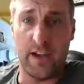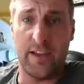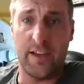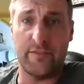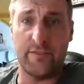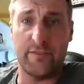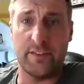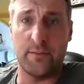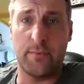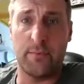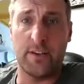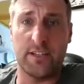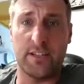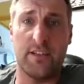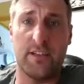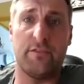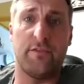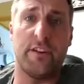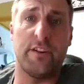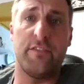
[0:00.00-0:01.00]

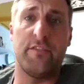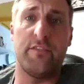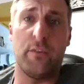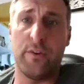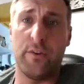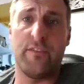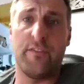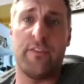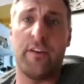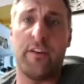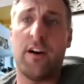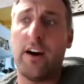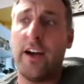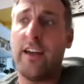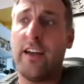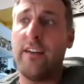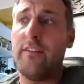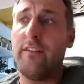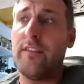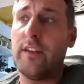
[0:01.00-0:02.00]
Sabuska,
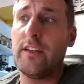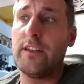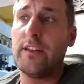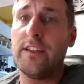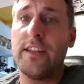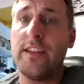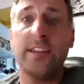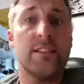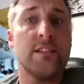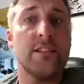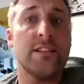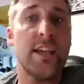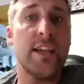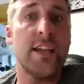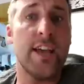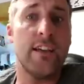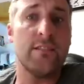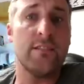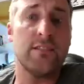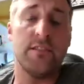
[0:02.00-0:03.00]
3:45 Desert
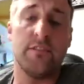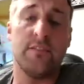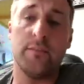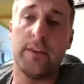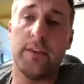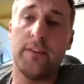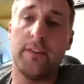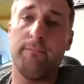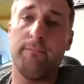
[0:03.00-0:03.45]
Encounter for me.